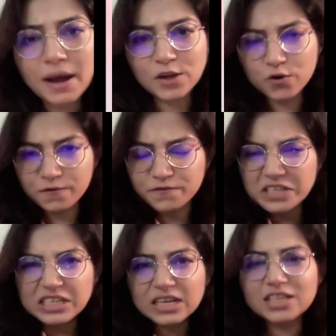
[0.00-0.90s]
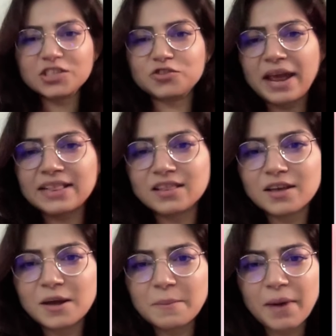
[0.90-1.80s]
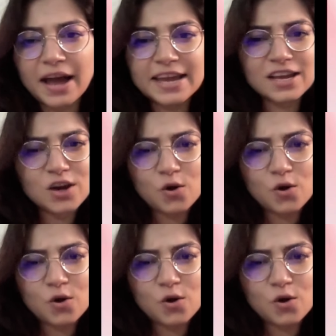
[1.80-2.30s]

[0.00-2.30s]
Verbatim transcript: by your physical strength, by